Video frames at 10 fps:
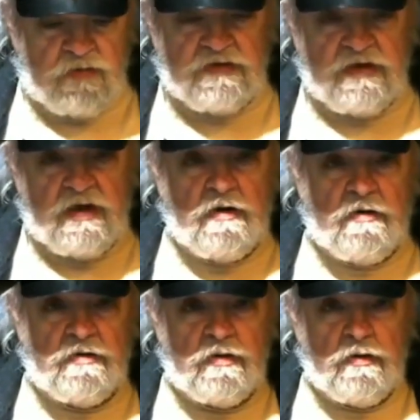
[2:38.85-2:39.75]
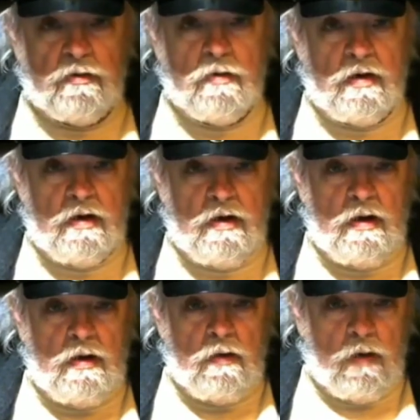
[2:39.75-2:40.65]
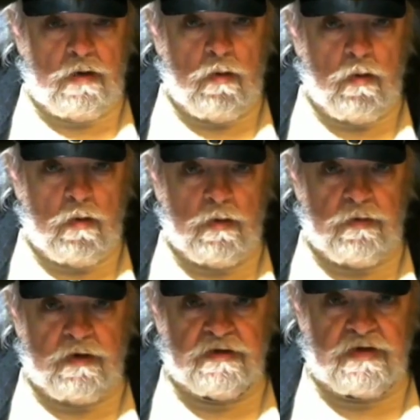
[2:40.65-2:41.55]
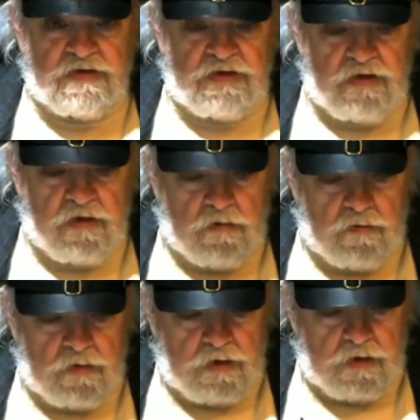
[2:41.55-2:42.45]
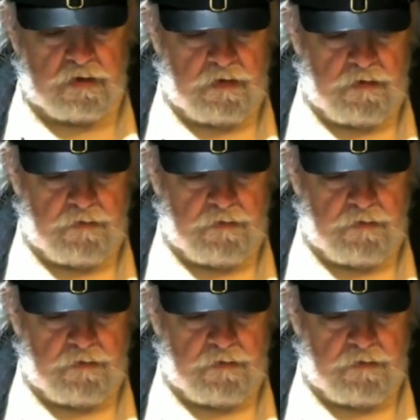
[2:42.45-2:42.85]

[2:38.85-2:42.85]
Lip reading: What's he here to do? What horrible things has he done already?